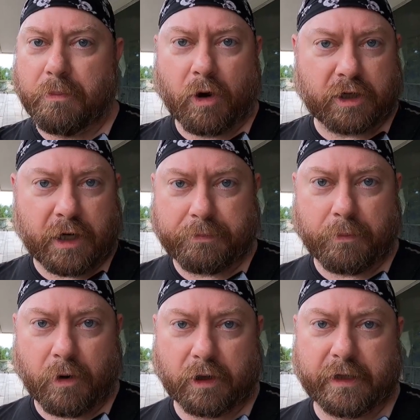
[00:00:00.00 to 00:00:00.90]
no markup or
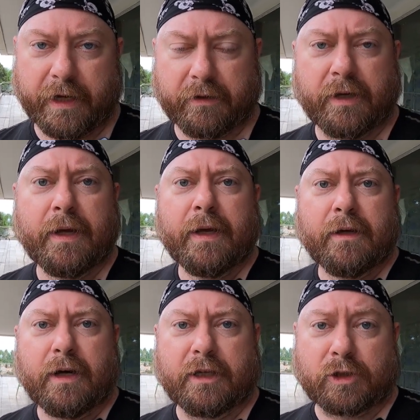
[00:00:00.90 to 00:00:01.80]
markdown
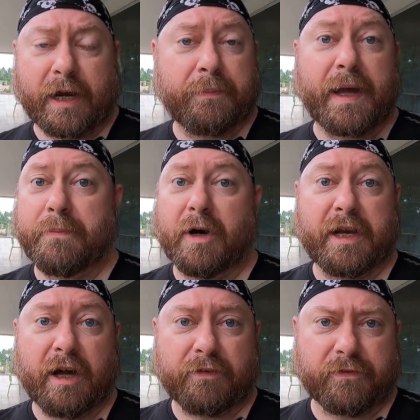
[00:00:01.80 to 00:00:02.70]
trying to make
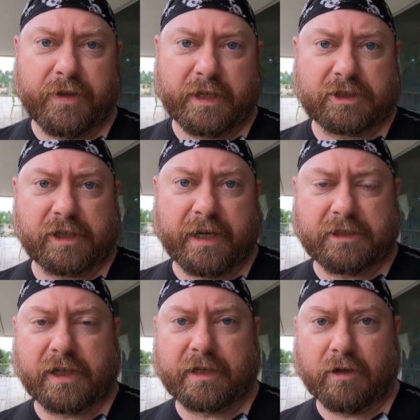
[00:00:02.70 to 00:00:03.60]
money off of the
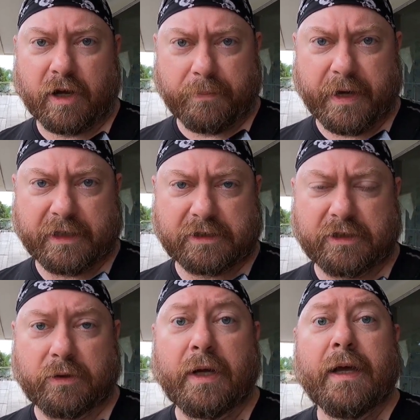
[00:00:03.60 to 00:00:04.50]
exchange like a lot of banks
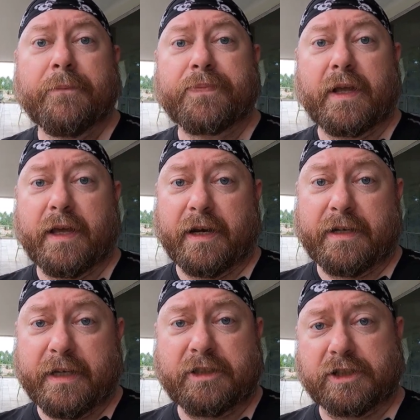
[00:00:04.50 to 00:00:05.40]
do. In
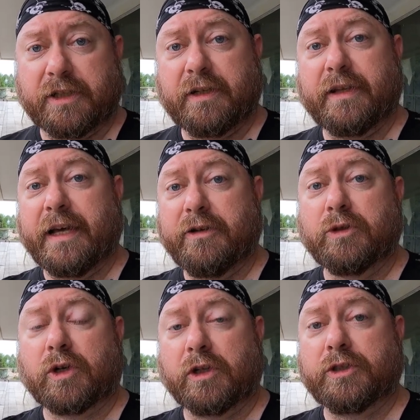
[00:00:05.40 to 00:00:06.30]
addition, they
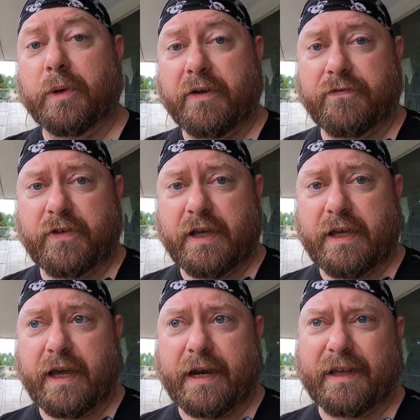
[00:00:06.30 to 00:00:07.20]
do charge you a
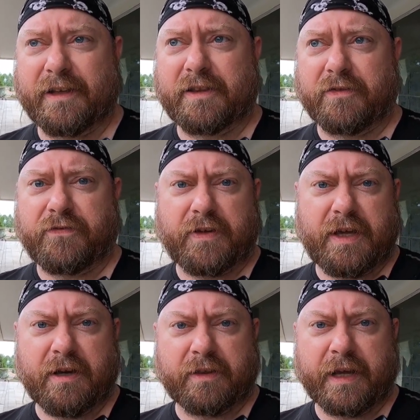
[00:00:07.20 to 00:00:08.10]
fee, and I think the
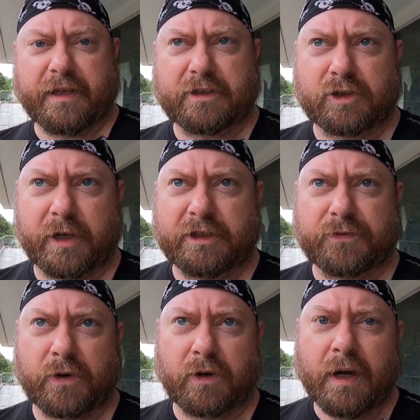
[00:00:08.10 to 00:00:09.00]
fee on that to
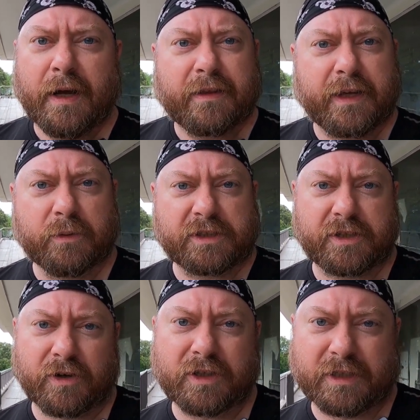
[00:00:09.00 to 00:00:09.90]
transfer, I think it was
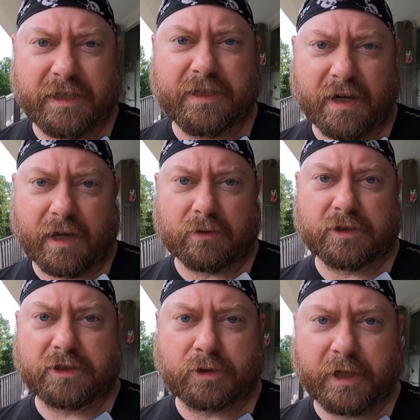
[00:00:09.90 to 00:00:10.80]

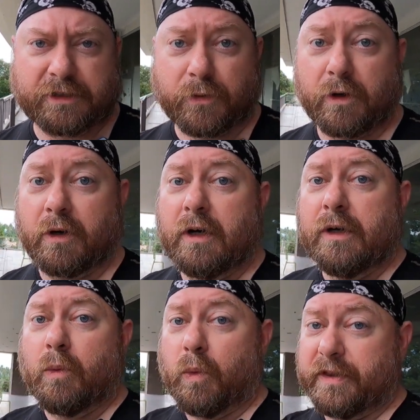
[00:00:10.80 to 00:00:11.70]
$13 to transfer
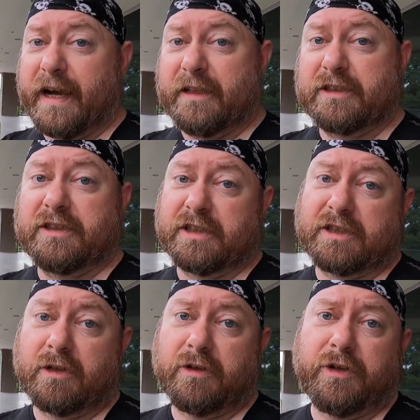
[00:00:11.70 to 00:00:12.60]

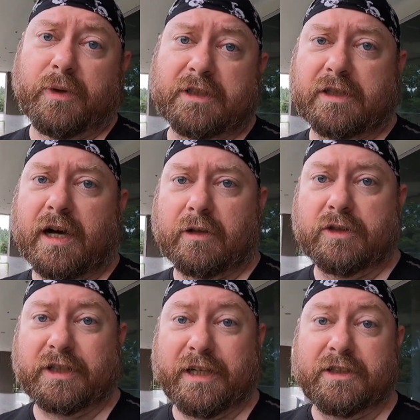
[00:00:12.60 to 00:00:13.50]
1,600 US
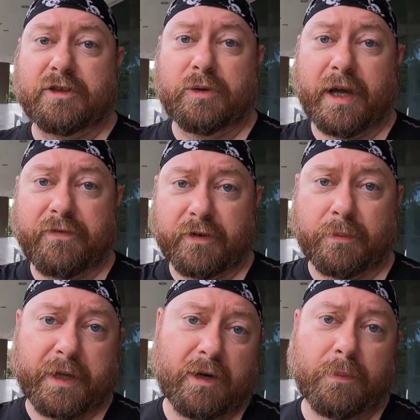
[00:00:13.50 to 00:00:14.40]
dollars into a
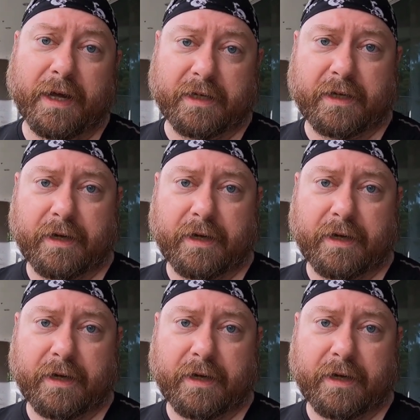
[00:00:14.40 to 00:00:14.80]
Filipino bank